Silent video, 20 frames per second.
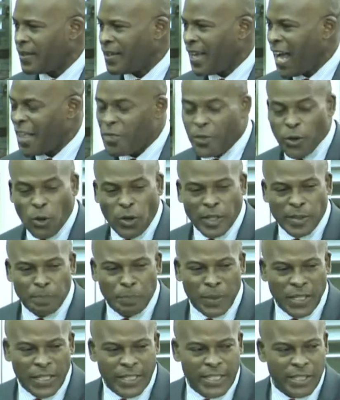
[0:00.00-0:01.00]
and those
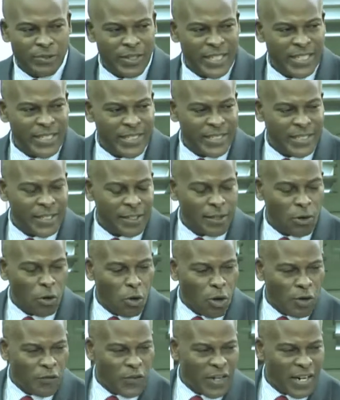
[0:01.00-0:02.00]
bursaries took
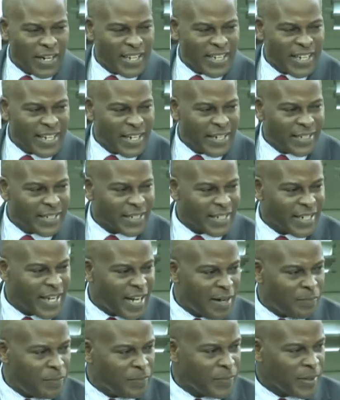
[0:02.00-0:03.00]
over a year to
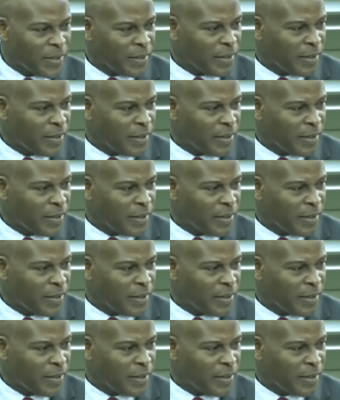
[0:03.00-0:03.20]
come.